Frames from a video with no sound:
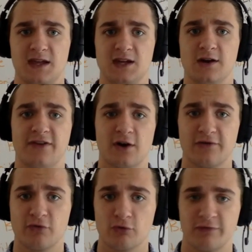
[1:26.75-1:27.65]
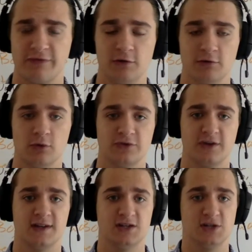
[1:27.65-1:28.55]
you know, very few rules
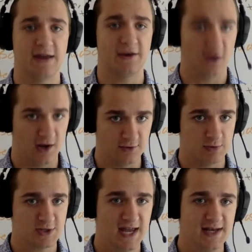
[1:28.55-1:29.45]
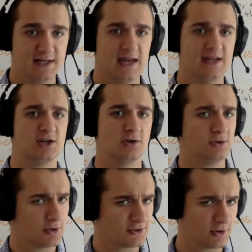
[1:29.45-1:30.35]
on the GMAT are 100%. And so
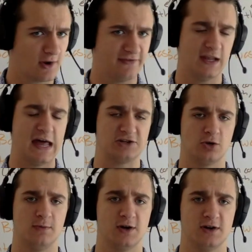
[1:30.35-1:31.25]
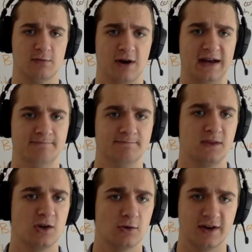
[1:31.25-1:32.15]
don't turn off the logical part of your brain.
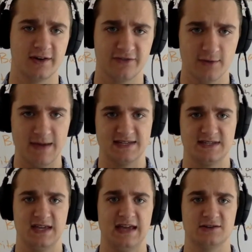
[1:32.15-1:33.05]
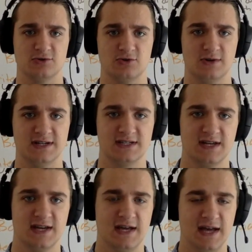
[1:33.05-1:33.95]
You're looking for the best answer choice
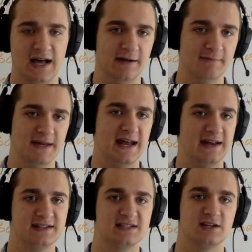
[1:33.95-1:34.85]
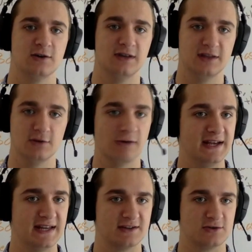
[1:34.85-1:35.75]
um, and not necessarily the
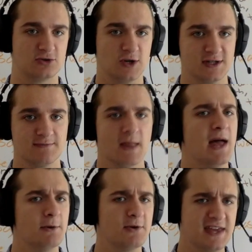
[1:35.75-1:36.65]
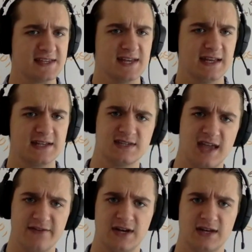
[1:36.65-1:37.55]
right answer choice. But with that said, let's
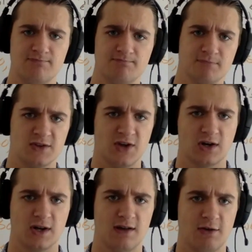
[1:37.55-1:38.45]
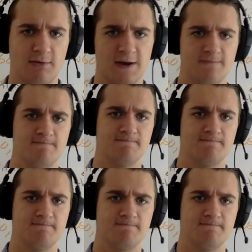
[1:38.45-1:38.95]
dive in and talk a little bit